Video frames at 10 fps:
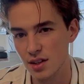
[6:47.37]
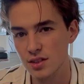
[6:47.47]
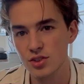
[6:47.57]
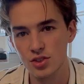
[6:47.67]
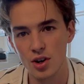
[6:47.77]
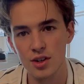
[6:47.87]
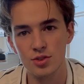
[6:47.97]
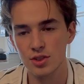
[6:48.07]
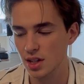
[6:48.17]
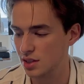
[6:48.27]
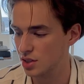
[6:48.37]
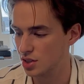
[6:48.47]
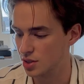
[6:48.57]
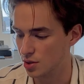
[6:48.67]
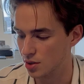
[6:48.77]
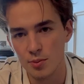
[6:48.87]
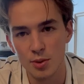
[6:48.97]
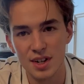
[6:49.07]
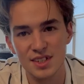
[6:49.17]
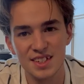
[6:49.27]
it's starting to get clearer, but
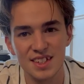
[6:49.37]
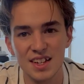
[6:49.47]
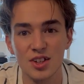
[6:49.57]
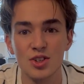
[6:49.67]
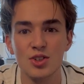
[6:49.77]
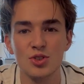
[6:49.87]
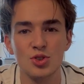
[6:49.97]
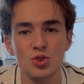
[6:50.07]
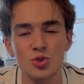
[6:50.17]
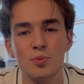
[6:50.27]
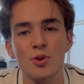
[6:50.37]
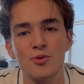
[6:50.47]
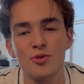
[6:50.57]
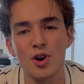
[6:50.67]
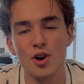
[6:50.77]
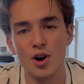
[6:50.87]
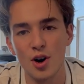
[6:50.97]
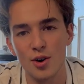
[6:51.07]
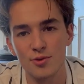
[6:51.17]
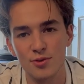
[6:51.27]
it's still super far
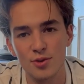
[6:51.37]
off